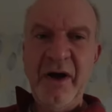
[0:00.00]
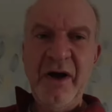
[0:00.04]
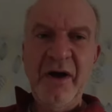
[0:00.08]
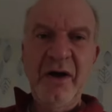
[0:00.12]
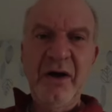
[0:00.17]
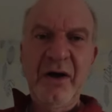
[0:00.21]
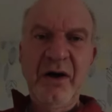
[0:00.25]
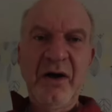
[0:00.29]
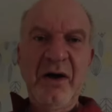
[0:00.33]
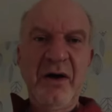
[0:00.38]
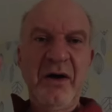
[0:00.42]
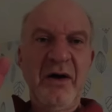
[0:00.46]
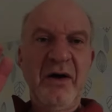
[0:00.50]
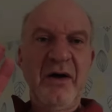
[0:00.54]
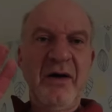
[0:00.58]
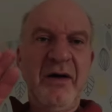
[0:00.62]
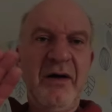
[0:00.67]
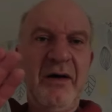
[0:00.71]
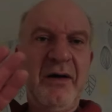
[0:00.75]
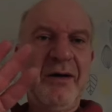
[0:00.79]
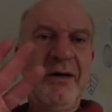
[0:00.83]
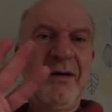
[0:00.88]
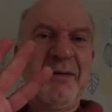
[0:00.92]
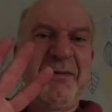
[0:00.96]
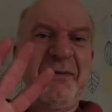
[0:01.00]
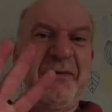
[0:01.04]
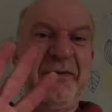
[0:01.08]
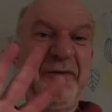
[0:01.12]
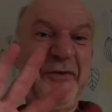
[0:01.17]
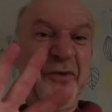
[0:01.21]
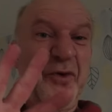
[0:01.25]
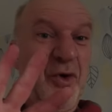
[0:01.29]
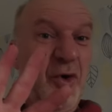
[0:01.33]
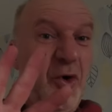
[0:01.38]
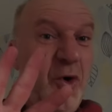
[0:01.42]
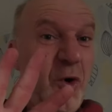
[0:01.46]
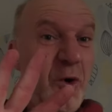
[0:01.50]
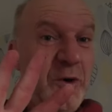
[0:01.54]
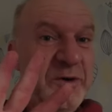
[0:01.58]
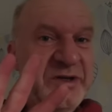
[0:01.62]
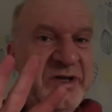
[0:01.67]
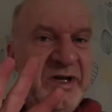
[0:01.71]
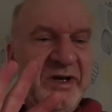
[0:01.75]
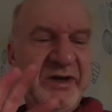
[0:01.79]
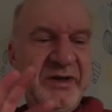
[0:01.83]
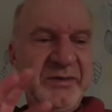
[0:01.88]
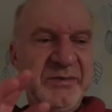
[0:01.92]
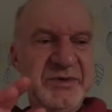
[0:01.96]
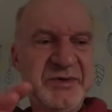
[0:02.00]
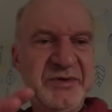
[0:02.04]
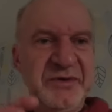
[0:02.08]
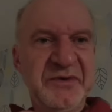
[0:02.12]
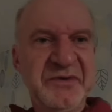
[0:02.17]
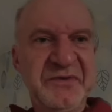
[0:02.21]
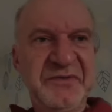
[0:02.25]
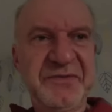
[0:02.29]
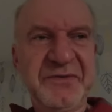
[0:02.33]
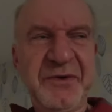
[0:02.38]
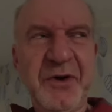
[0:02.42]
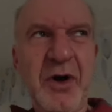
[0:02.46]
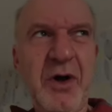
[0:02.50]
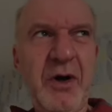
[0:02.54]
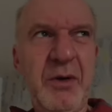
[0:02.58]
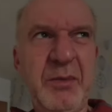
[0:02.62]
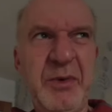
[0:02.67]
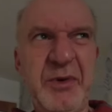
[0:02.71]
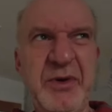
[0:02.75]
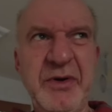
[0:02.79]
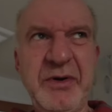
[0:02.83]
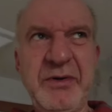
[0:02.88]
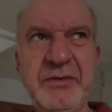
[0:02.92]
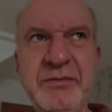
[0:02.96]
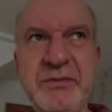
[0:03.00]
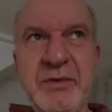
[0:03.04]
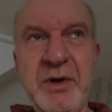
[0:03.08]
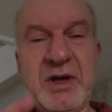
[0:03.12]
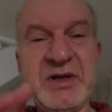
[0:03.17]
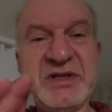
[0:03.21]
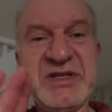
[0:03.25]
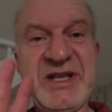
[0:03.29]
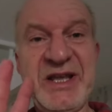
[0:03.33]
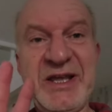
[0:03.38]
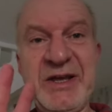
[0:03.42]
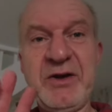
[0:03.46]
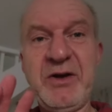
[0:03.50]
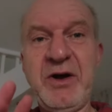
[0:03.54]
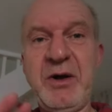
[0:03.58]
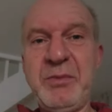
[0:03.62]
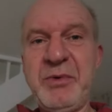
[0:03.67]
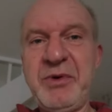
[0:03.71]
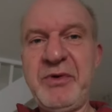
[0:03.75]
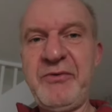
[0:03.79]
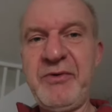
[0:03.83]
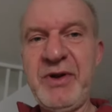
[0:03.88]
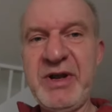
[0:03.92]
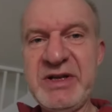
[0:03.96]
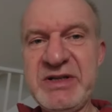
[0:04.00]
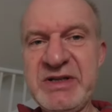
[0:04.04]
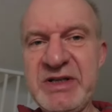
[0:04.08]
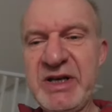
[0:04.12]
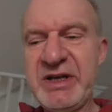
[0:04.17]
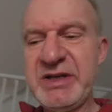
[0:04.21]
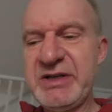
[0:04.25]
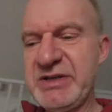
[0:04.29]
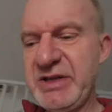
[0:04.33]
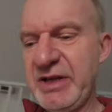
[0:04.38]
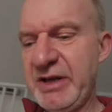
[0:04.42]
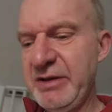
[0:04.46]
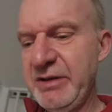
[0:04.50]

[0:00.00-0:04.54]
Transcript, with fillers: are four types of common, I say common radiator.